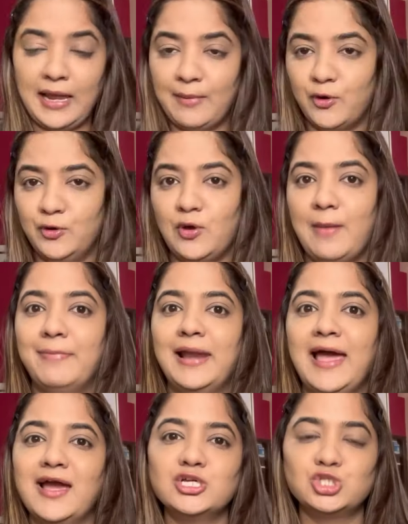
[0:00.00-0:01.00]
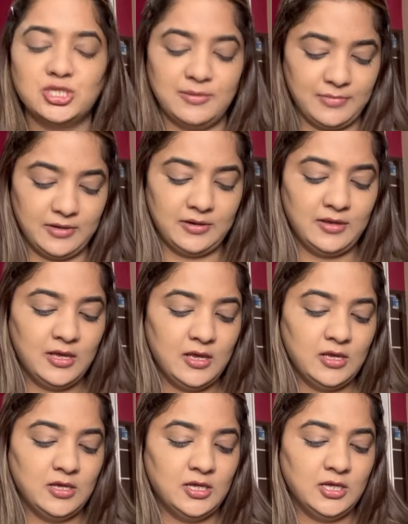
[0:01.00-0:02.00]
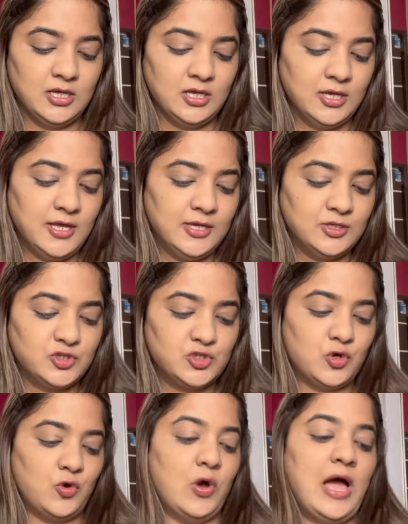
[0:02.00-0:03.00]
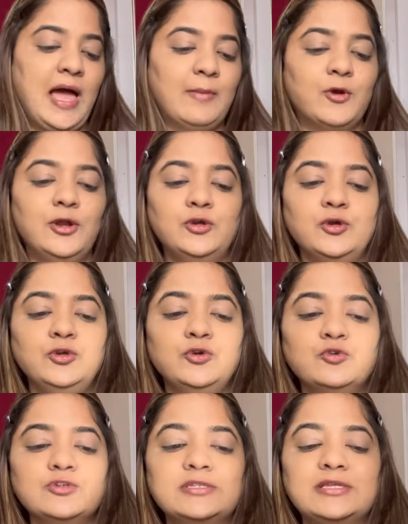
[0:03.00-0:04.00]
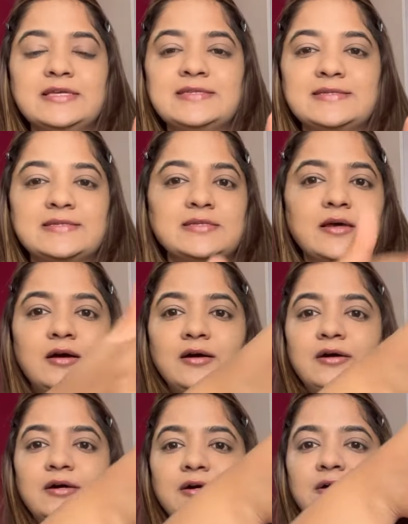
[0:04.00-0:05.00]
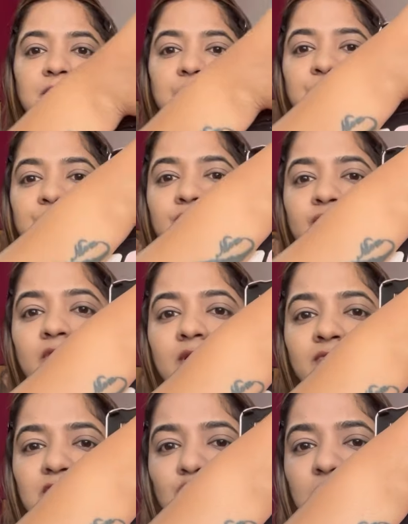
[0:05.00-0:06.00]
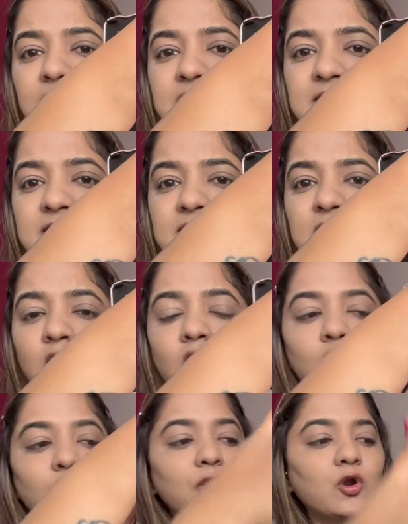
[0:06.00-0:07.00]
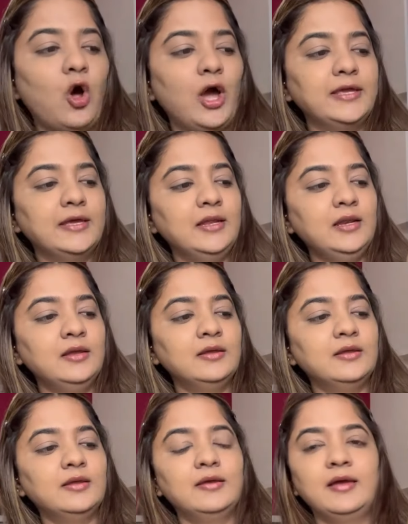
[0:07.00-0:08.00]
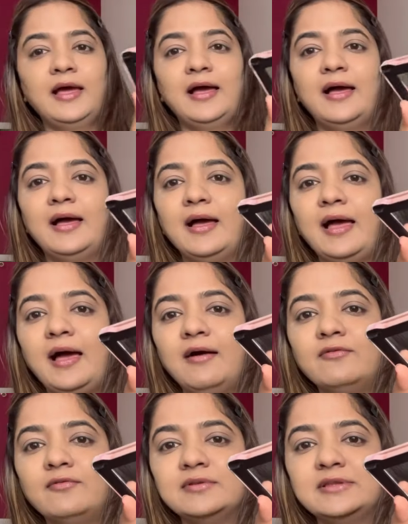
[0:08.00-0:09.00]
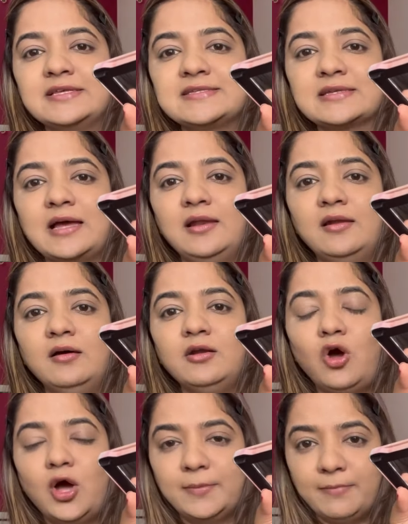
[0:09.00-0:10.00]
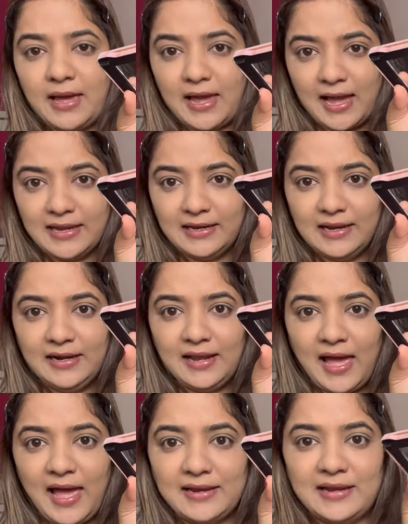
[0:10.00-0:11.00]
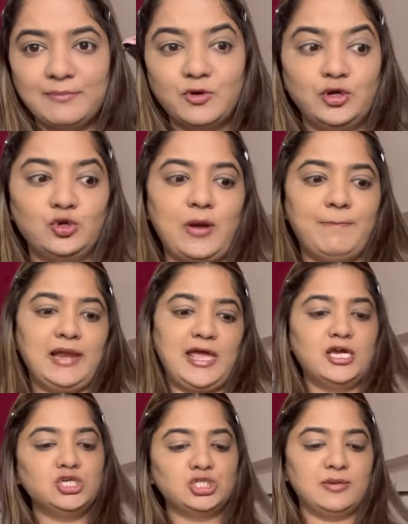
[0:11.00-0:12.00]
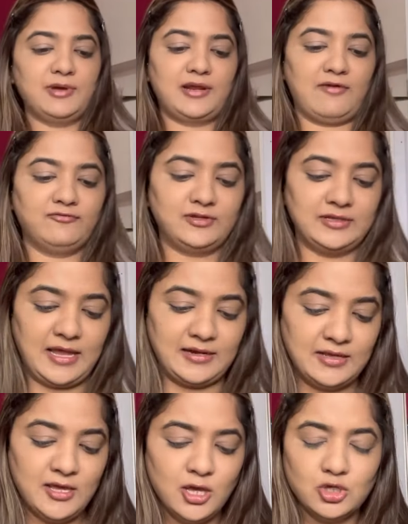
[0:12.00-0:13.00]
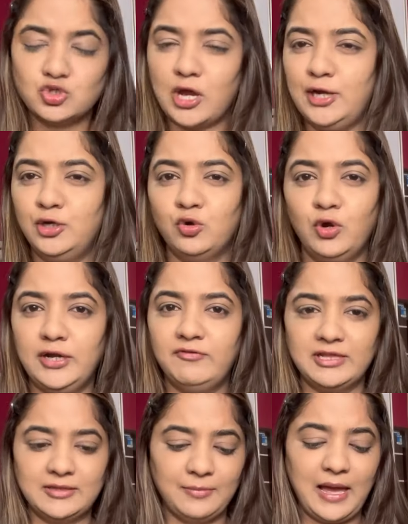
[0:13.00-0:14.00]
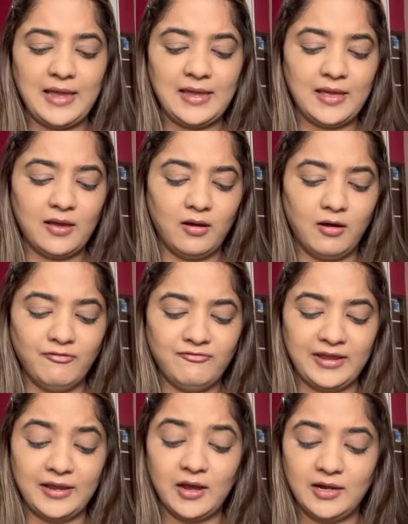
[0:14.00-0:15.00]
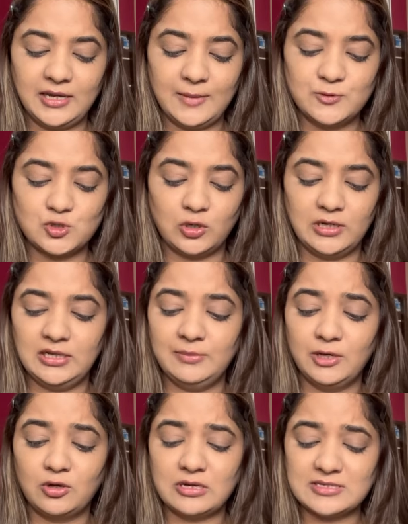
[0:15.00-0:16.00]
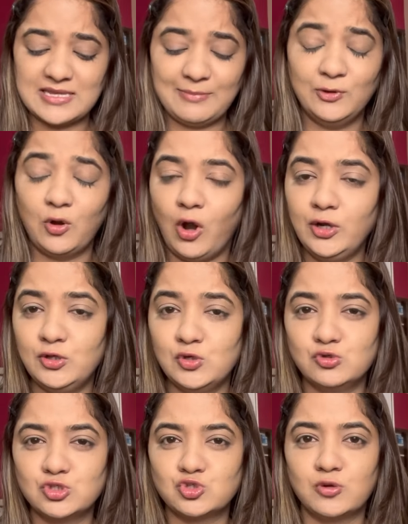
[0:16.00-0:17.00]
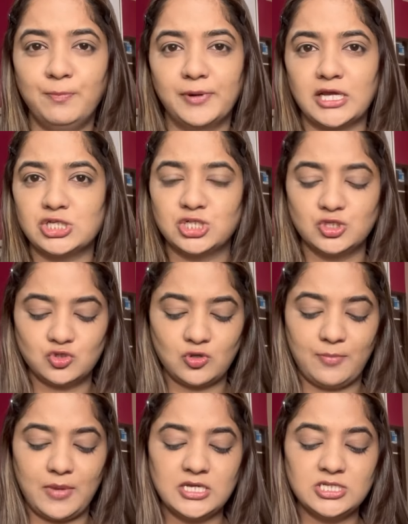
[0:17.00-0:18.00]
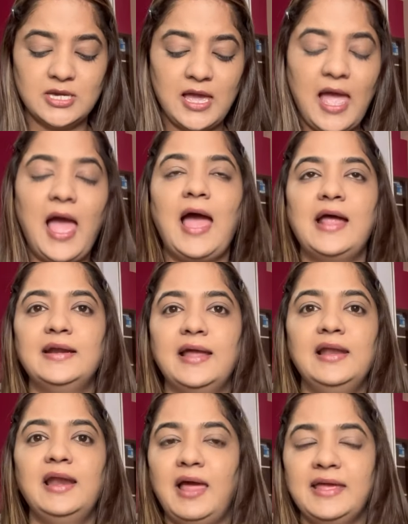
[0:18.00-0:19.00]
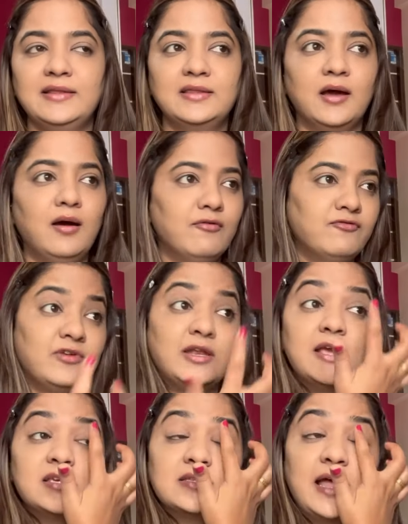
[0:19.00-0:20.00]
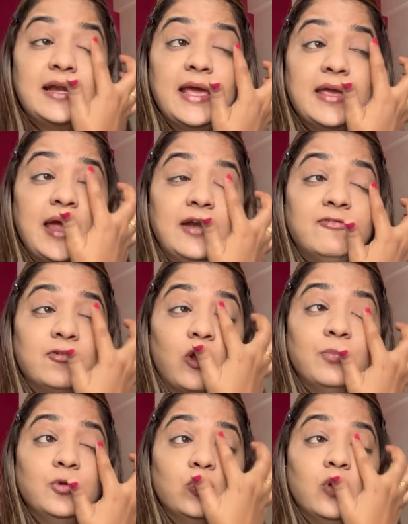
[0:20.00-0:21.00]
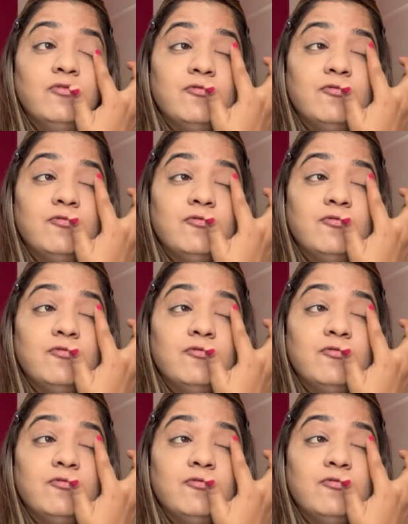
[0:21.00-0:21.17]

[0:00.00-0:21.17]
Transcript: I'm going to apply a shimmer. So I'm going to use this which one is this, Royal, this color on my eyelid, and I'm going to apply a shimmer after that. So I do it with my fingertips only, because I'm not used to brushes so much, and I like the finish that I get from, you know,